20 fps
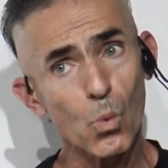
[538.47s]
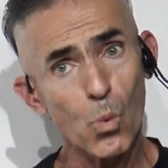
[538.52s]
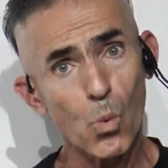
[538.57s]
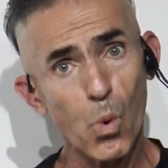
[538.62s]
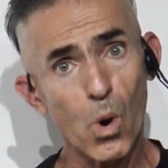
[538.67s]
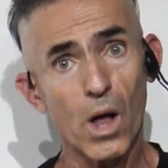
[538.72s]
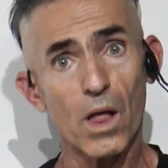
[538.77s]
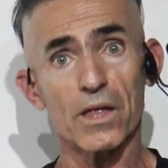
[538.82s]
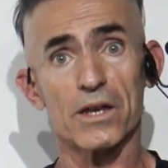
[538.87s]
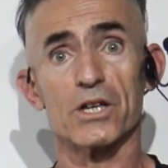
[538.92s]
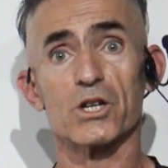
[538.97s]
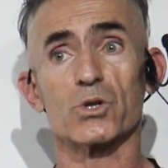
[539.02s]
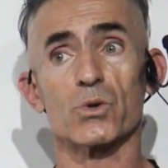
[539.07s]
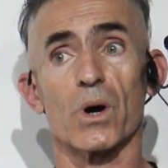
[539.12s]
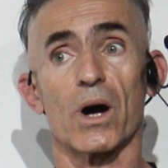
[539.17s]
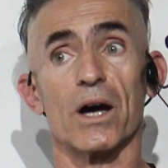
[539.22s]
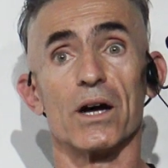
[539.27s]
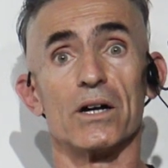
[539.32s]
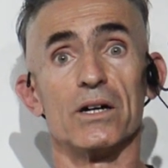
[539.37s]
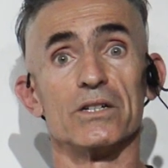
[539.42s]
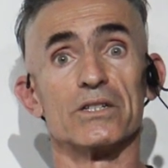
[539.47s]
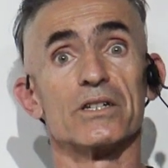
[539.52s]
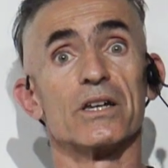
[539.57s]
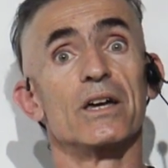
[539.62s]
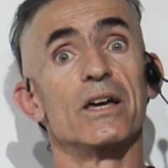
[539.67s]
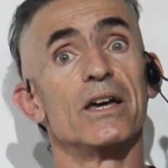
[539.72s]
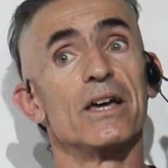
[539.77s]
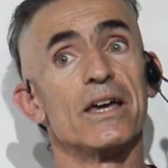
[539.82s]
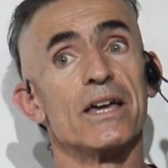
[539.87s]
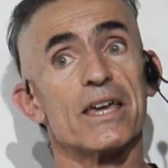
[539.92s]
quality trials
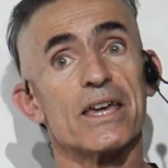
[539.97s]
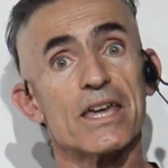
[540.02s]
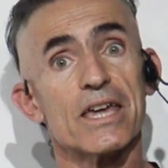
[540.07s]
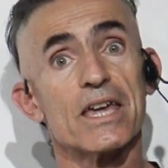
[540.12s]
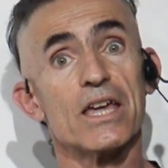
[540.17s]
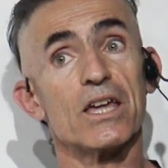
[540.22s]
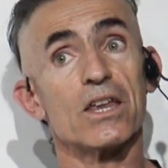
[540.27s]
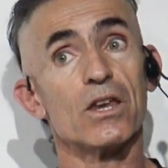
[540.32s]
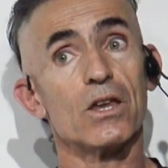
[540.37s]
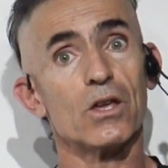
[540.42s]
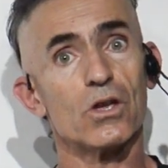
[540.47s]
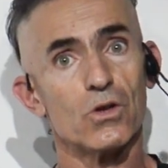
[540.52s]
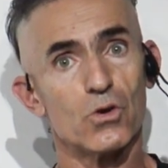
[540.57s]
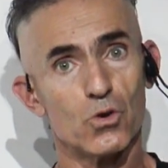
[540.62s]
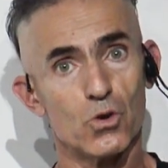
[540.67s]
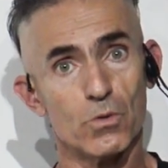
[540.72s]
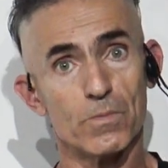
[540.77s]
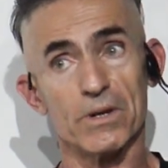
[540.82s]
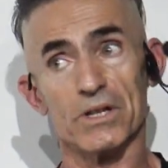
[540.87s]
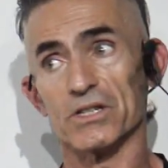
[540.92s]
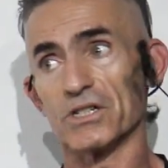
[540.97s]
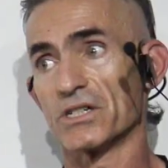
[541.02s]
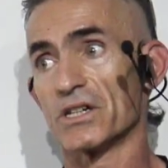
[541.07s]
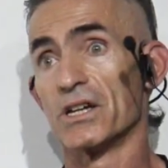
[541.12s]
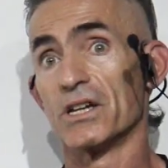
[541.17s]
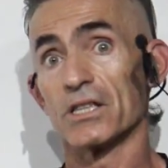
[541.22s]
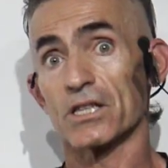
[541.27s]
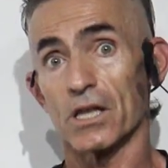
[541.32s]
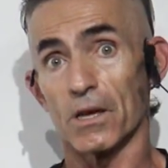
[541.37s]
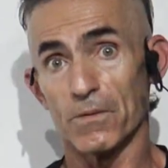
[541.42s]
in humans
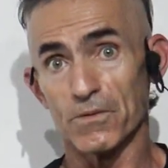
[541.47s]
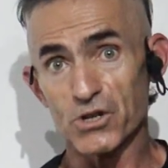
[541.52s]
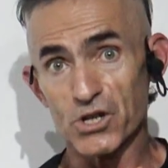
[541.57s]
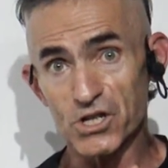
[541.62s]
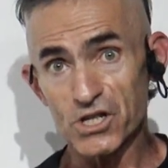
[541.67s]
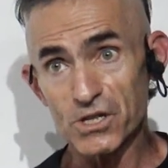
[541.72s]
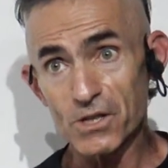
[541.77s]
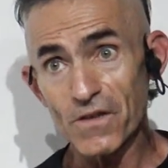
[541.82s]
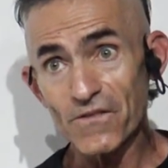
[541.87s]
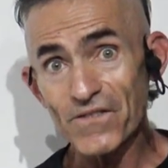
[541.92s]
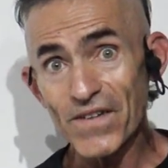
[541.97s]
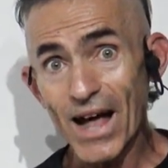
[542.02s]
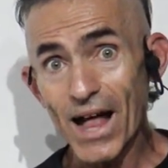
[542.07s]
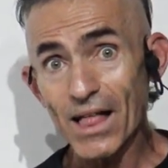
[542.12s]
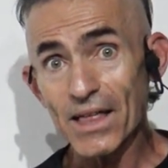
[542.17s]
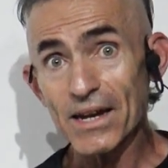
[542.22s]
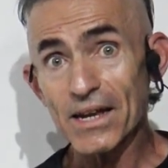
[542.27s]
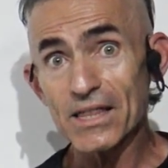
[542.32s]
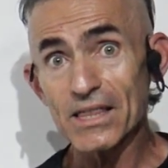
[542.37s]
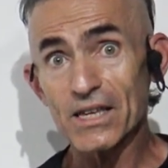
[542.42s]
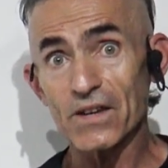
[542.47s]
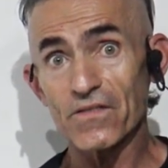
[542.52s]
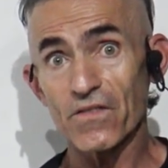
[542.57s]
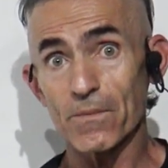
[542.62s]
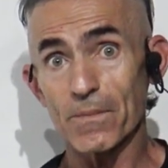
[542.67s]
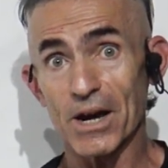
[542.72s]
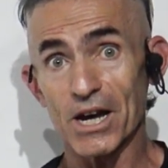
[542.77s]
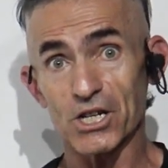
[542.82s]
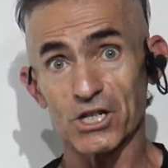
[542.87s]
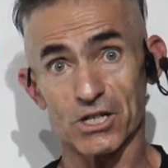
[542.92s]
to just to validate the
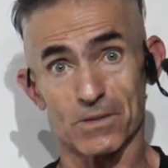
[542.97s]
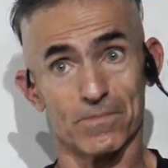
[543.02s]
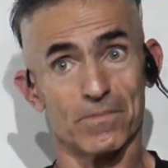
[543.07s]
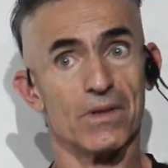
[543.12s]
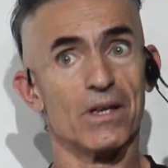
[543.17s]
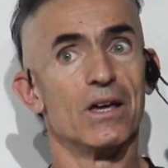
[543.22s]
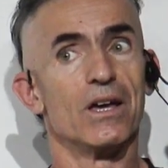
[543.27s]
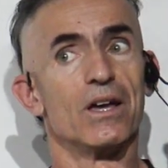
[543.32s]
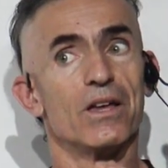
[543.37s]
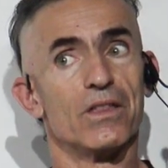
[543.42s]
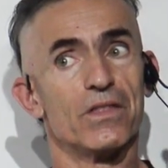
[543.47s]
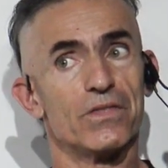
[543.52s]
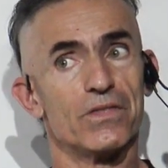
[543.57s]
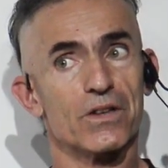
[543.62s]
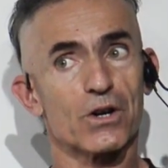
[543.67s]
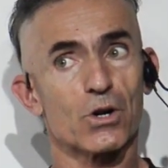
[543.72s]
information. The